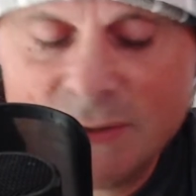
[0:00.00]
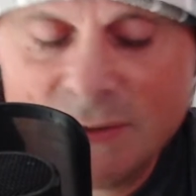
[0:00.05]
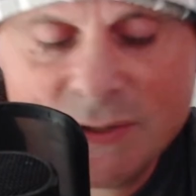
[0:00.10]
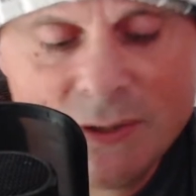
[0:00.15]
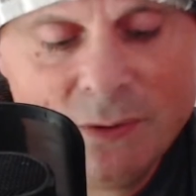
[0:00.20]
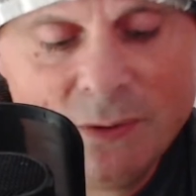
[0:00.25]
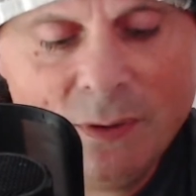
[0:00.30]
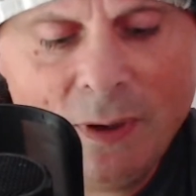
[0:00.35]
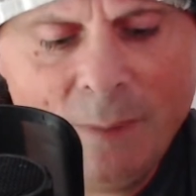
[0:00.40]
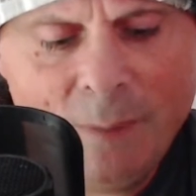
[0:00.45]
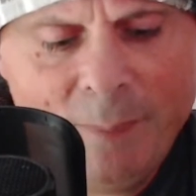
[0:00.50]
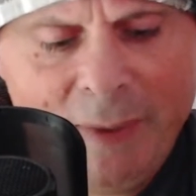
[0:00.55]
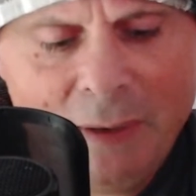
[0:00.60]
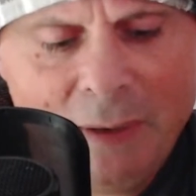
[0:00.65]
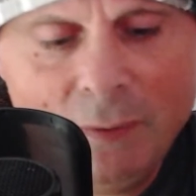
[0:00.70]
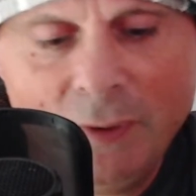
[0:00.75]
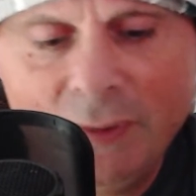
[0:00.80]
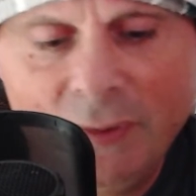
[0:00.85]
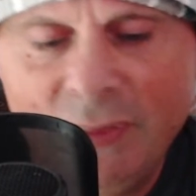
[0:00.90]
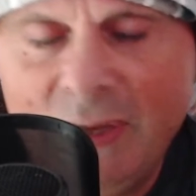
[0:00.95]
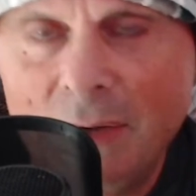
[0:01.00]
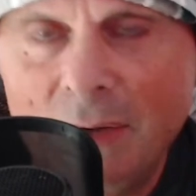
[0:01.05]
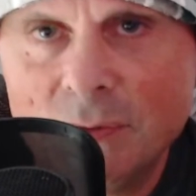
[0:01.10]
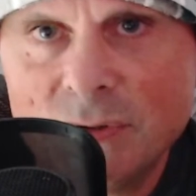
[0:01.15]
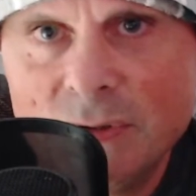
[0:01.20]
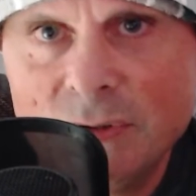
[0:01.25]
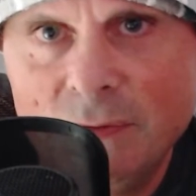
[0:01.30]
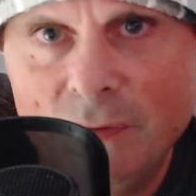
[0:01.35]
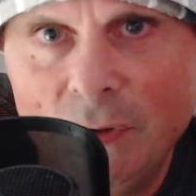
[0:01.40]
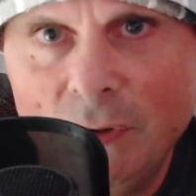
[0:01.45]
so about
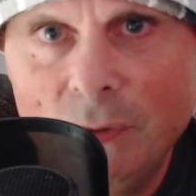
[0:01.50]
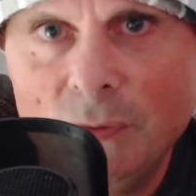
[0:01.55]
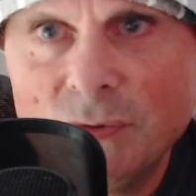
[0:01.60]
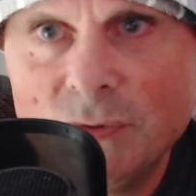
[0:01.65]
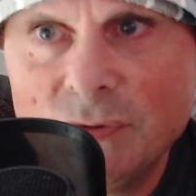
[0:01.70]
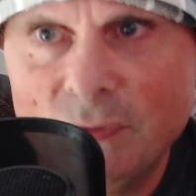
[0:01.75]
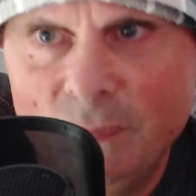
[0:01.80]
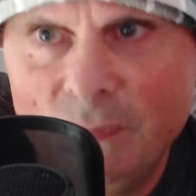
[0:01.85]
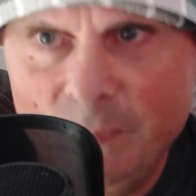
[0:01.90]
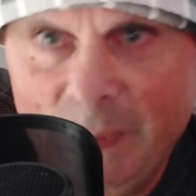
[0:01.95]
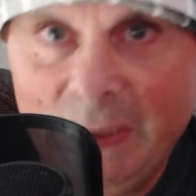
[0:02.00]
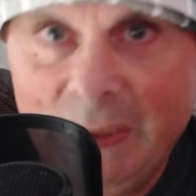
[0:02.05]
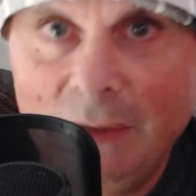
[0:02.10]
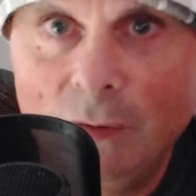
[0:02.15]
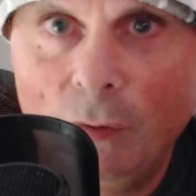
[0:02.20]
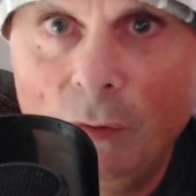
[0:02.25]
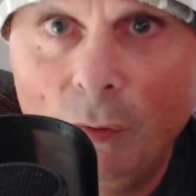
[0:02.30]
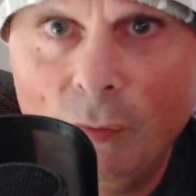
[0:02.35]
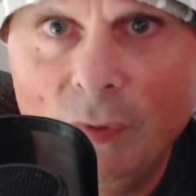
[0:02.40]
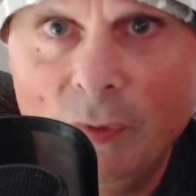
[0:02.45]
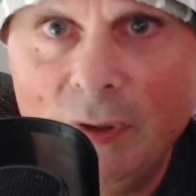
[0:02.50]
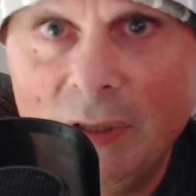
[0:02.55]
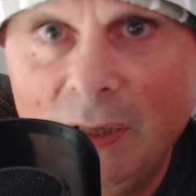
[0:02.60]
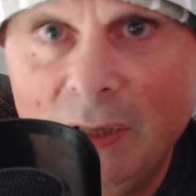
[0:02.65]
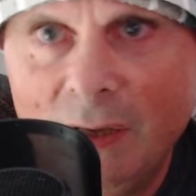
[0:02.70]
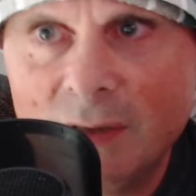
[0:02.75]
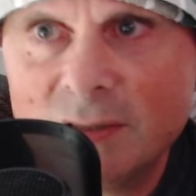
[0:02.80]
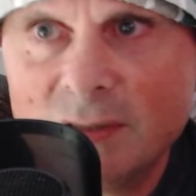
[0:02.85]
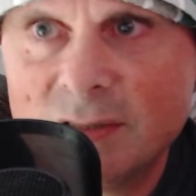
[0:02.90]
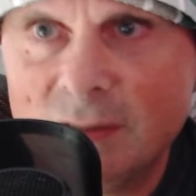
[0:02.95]
1,000 views have been on the
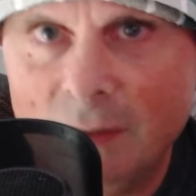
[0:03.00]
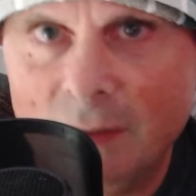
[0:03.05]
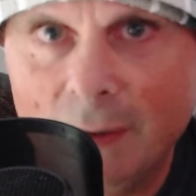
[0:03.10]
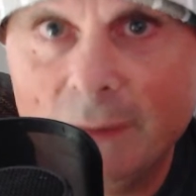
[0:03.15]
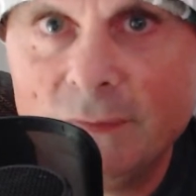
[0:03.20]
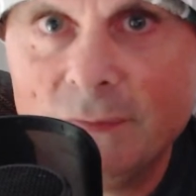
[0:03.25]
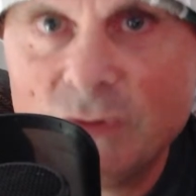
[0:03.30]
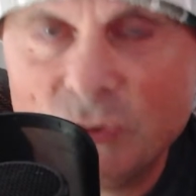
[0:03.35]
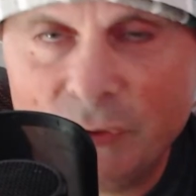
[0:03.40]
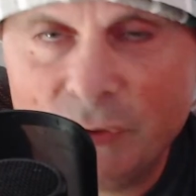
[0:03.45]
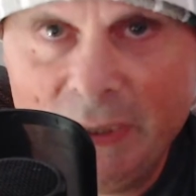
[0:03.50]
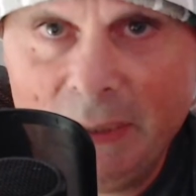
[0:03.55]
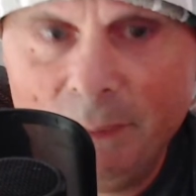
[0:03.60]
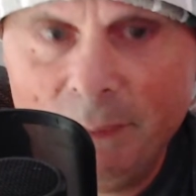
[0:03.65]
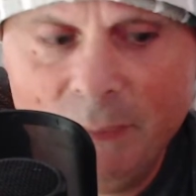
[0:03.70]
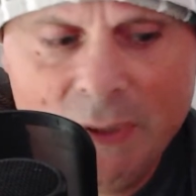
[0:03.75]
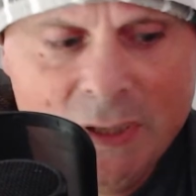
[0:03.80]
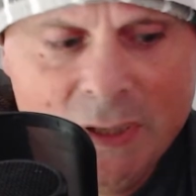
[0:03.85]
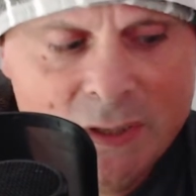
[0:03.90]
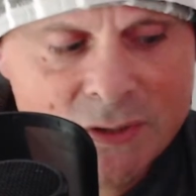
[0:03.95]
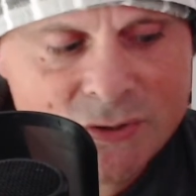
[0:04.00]
last live stream.